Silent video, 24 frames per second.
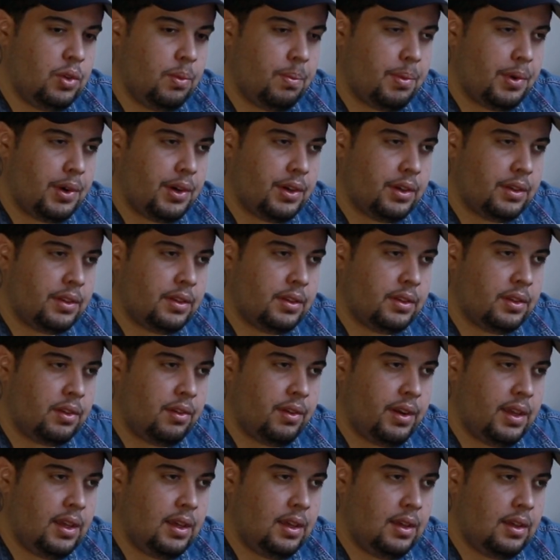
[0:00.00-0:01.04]
Jupiter
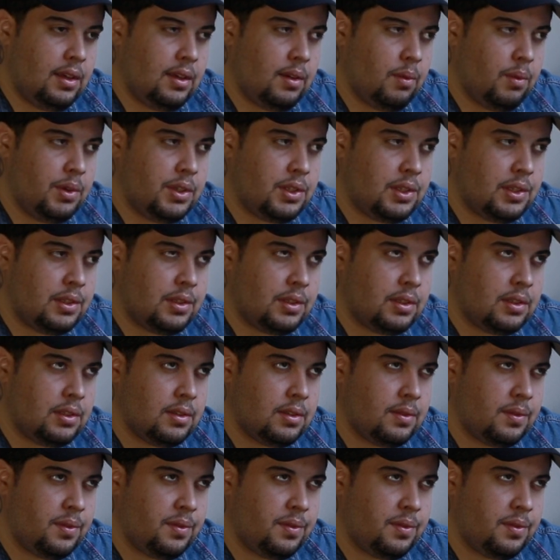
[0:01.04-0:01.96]
3, which is